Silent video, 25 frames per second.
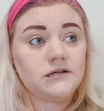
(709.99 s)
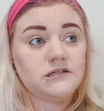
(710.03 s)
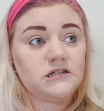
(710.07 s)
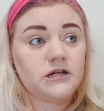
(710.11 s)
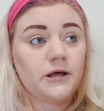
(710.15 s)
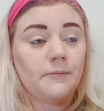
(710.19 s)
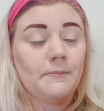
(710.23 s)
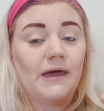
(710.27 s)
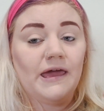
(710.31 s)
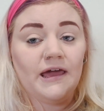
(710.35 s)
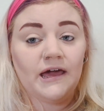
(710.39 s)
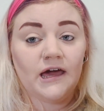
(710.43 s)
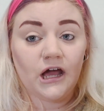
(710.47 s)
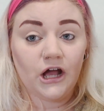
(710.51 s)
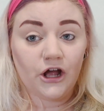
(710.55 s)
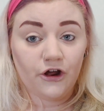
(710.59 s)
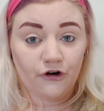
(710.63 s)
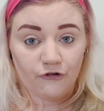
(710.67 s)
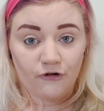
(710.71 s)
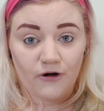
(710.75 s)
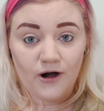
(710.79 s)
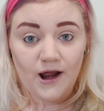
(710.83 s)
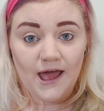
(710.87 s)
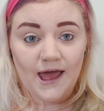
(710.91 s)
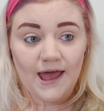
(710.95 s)
to make a
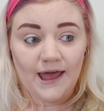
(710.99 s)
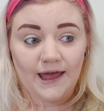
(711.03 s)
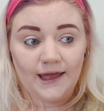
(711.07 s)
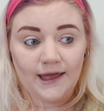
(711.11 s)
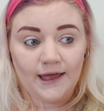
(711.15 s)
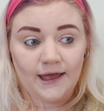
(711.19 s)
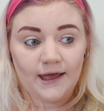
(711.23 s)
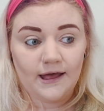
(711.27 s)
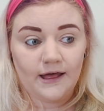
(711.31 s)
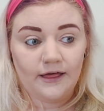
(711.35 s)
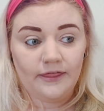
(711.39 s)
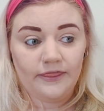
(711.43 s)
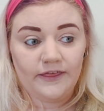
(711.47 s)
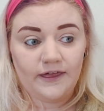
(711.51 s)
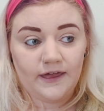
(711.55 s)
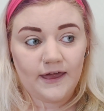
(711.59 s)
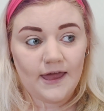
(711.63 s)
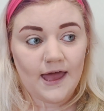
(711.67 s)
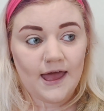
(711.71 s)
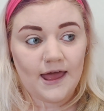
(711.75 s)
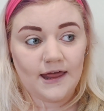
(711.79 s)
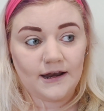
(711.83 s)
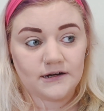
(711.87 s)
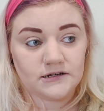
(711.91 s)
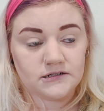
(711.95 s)
gray at
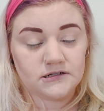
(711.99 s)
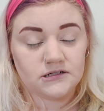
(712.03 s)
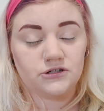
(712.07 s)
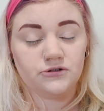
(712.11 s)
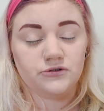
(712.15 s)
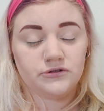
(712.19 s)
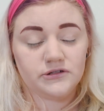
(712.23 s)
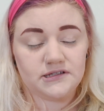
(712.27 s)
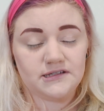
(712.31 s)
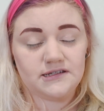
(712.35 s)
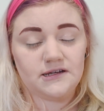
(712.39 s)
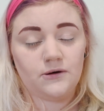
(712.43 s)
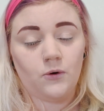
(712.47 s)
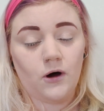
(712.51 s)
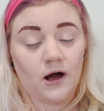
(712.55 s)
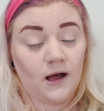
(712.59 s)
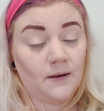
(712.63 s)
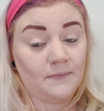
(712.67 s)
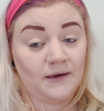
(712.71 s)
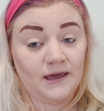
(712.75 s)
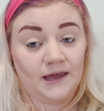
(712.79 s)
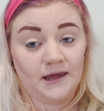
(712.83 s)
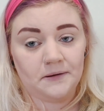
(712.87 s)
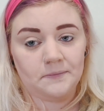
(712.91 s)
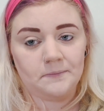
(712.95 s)
the end. You'll see what
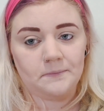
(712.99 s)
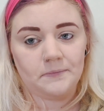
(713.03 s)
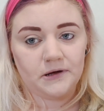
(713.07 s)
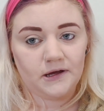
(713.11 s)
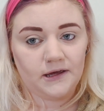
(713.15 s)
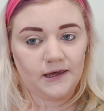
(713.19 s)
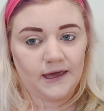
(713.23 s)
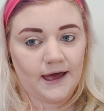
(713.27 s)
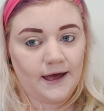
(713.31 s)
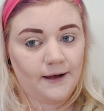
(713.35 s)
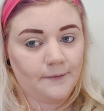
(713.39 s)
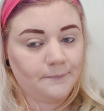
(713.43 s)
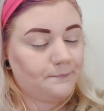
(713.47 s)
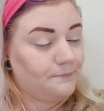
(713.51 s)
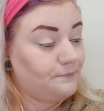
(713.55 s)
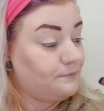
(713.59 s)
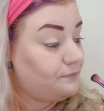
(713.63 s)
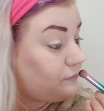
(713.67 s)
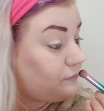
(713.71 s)
I mean, but yeah.